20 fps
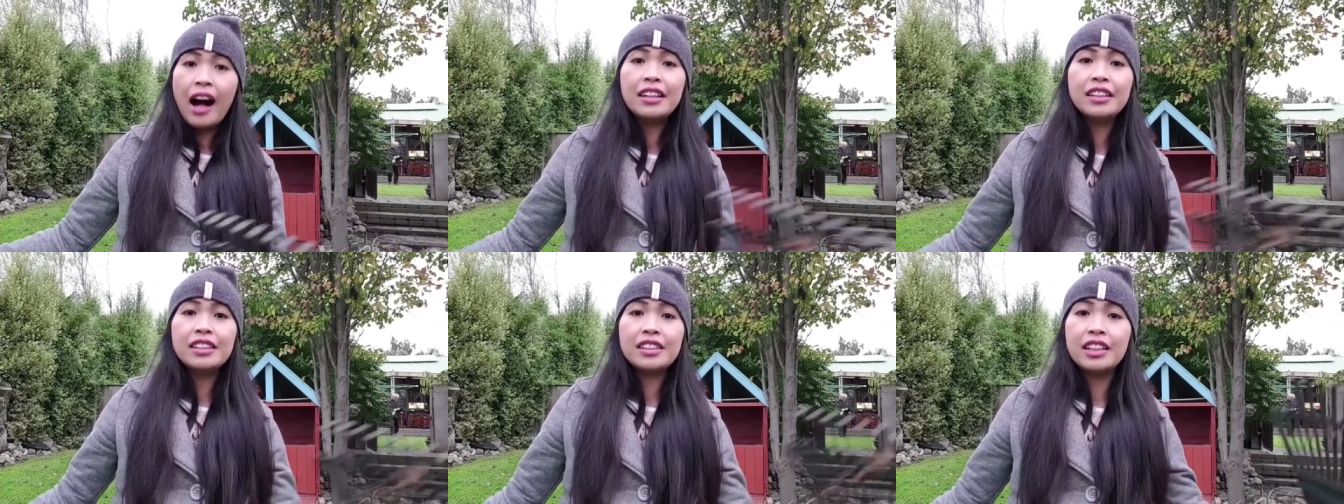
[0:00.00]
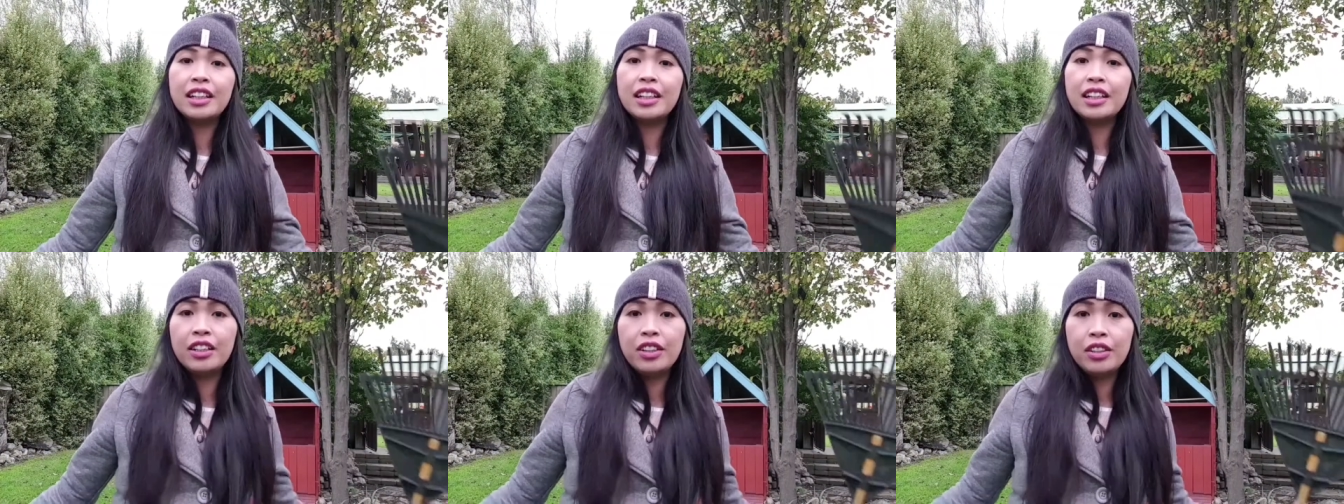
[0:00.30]
I'm
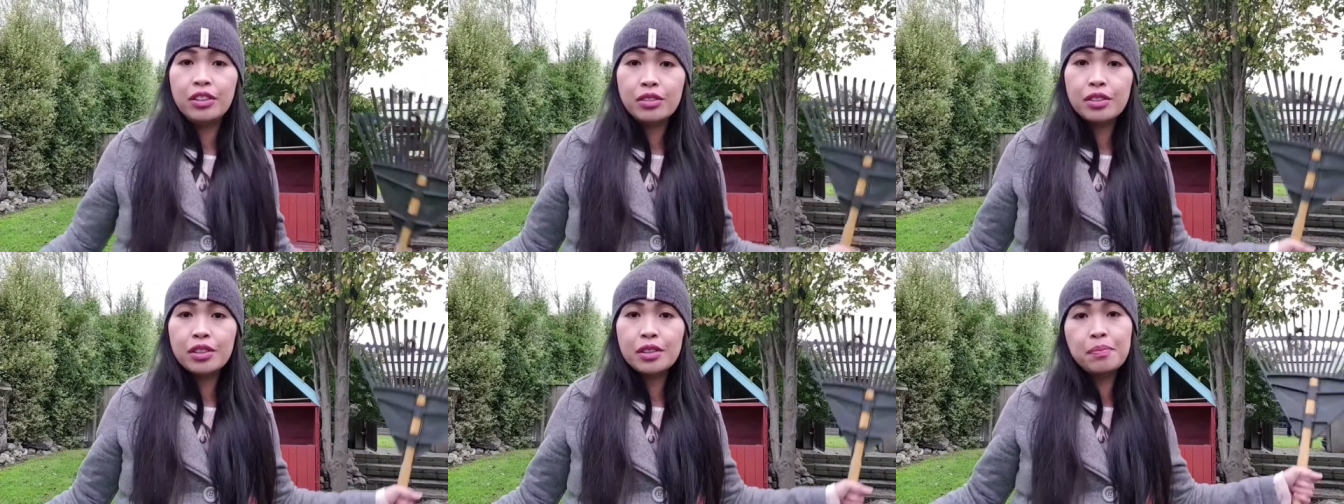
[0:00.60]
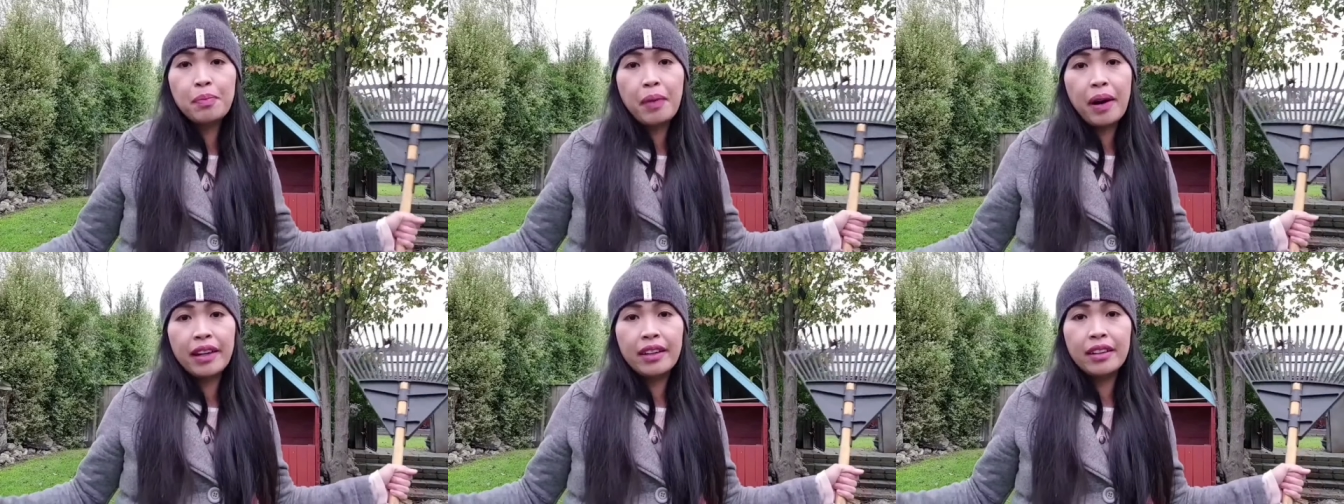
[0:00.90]
just gonna
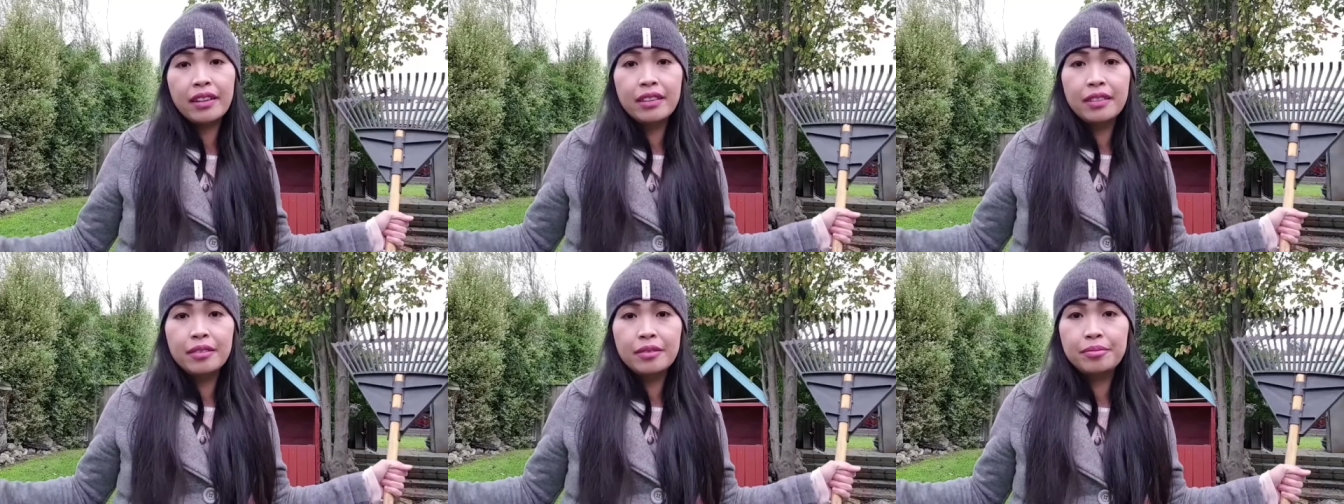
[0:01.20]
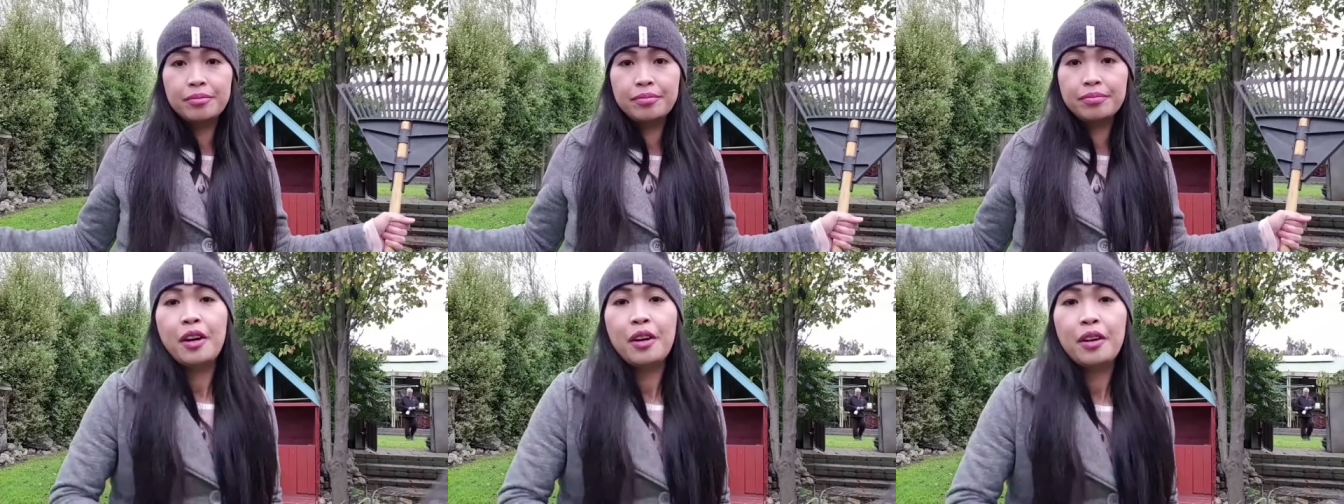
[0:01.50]
use my
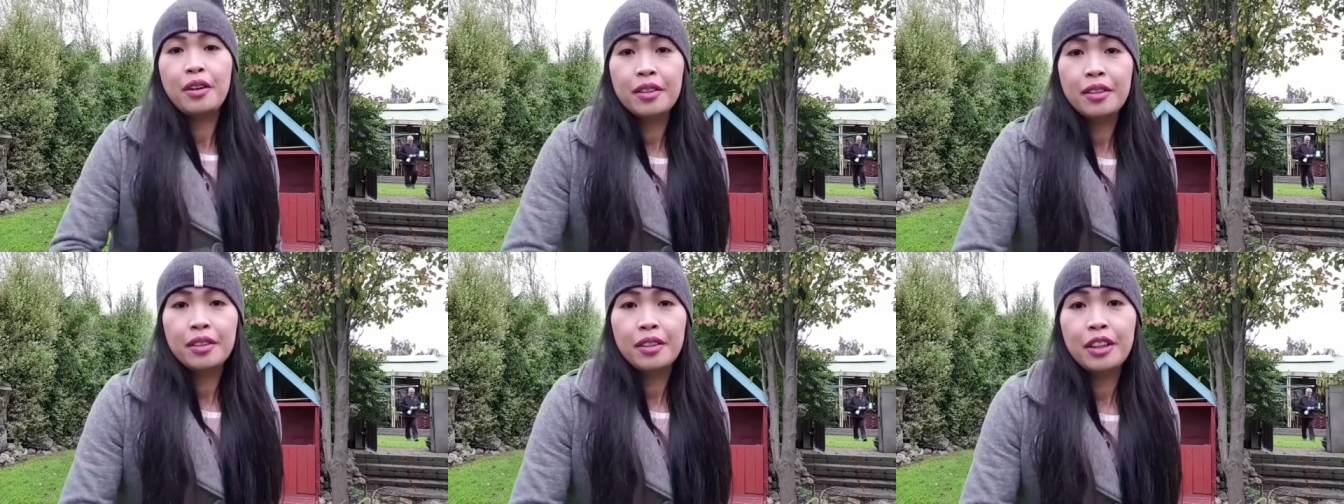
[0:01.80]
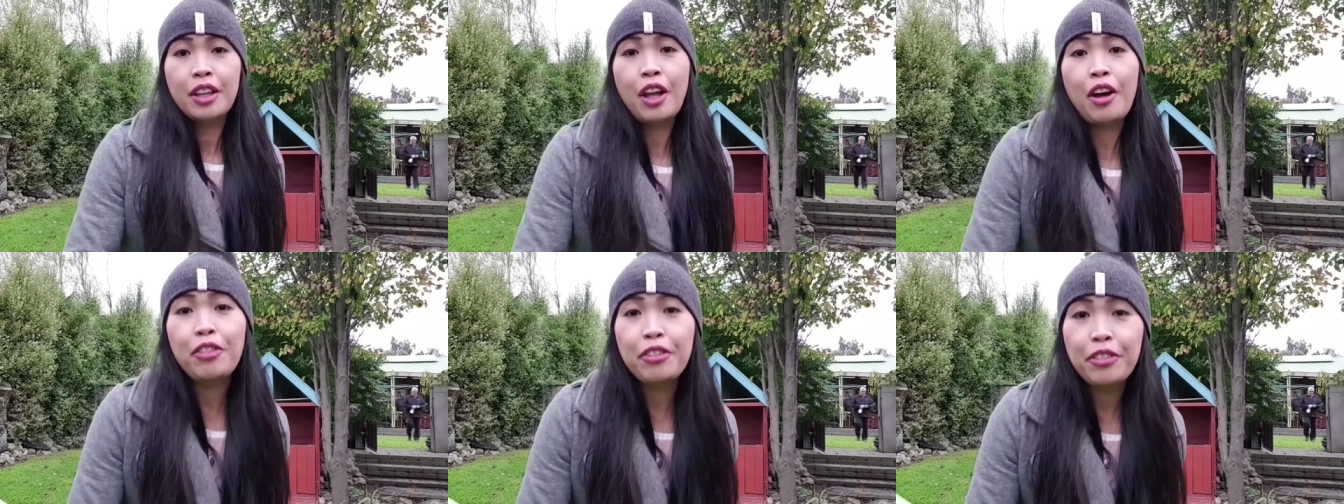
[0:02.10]

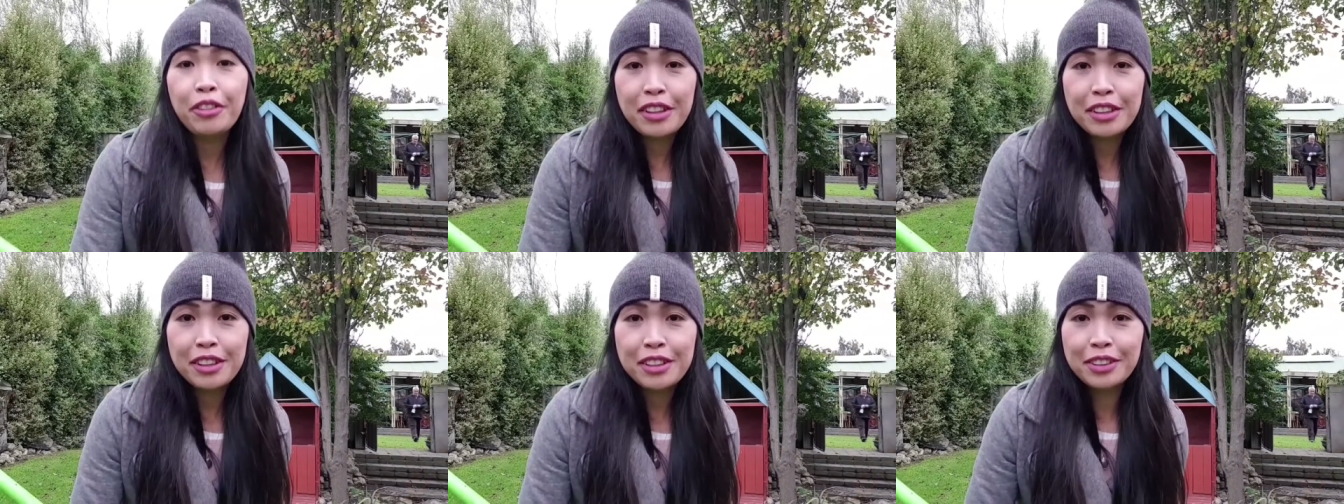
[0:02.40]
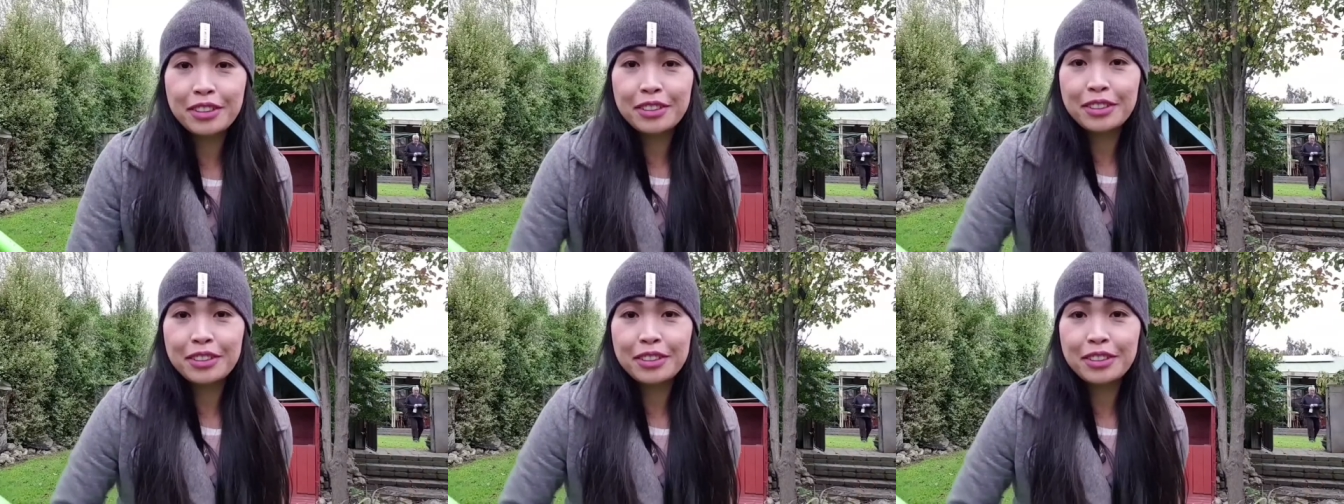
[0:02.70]
laundry